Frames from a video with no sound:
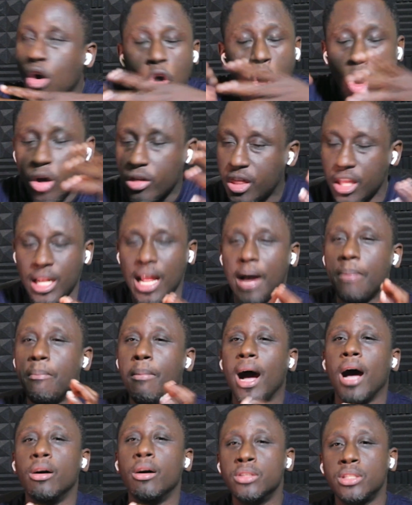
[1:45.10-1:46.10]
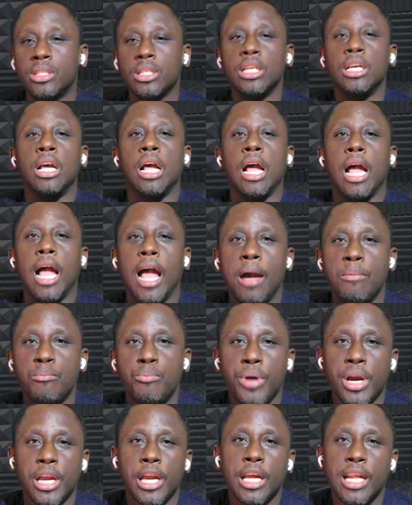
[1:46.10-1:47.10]
thing about
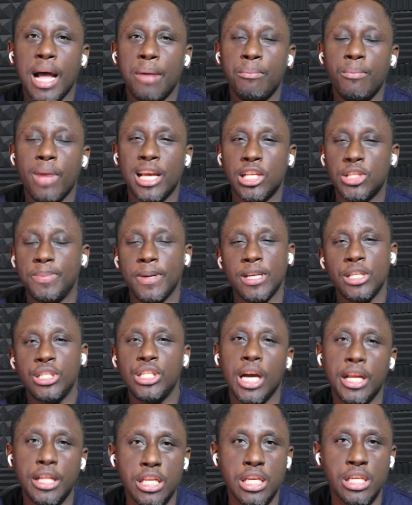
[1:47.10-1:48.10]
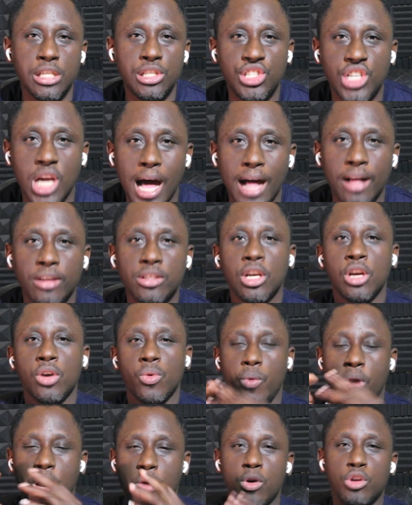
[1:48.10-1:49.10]
bringing up a special need child. We
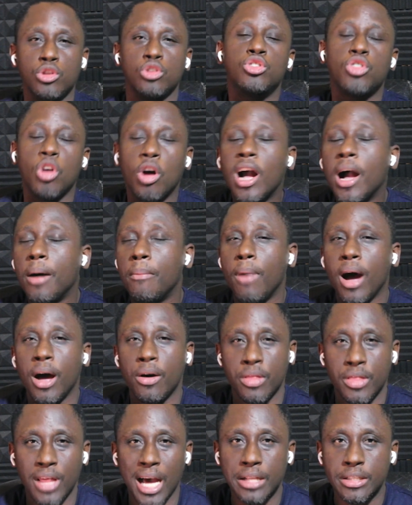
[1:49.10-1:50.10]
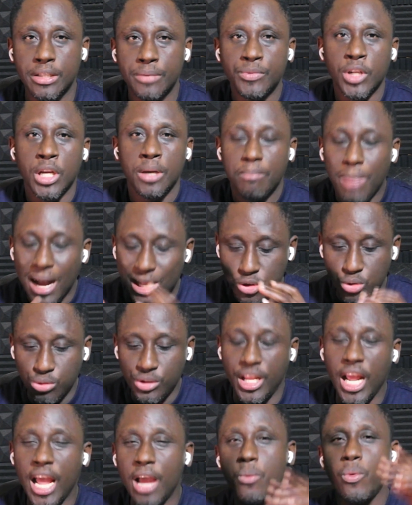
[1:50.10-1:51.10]
are going to talk about that. But
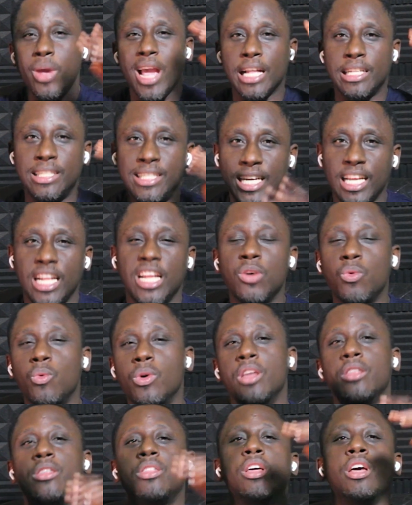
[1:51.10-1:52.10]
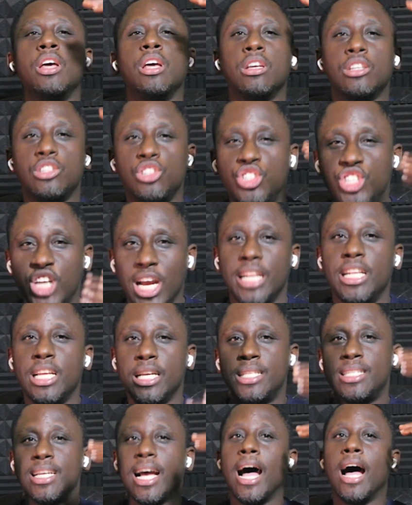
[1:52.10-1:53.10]
today we are dealing with
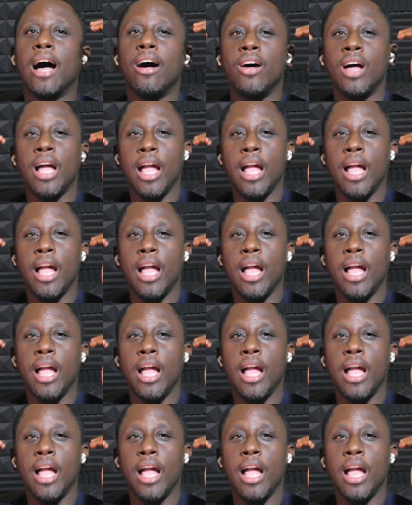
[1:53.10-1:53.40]
genital